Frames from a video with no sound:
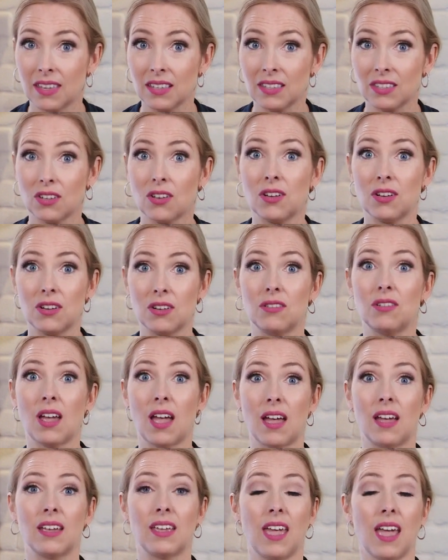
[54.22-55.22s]
this could
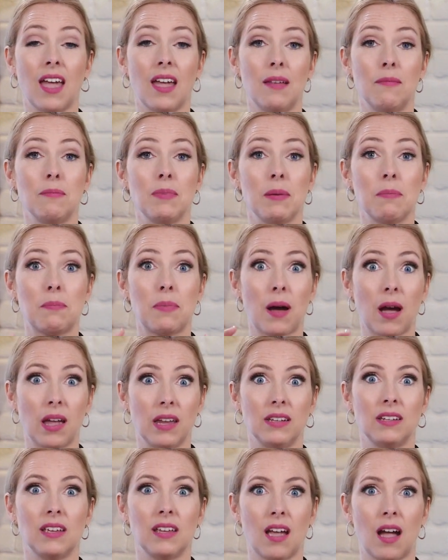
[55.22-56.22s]
again be
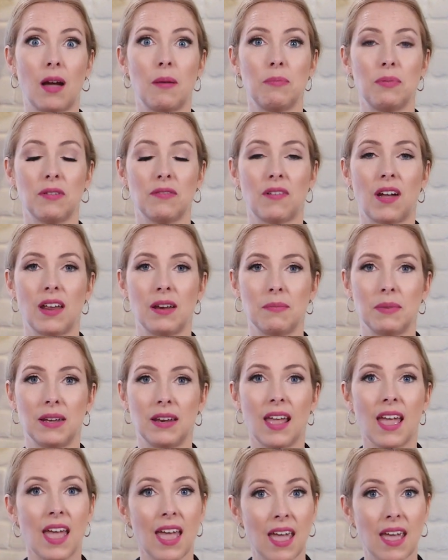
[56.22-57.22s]
binding up your
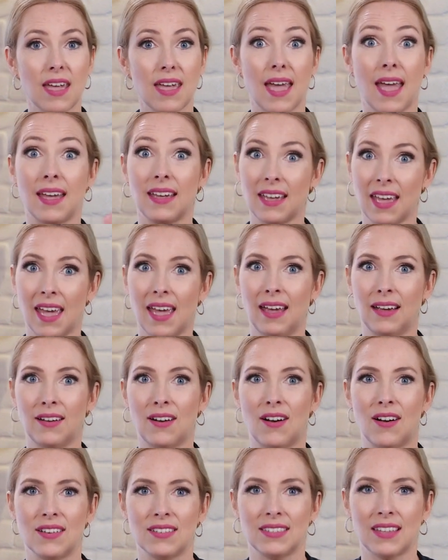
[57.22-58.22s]
vitamin A and can
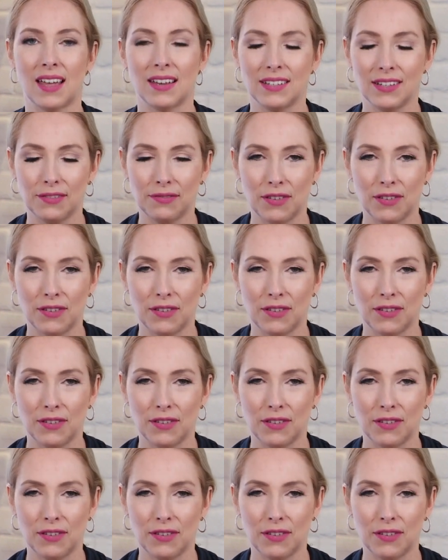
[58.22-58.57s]
cause that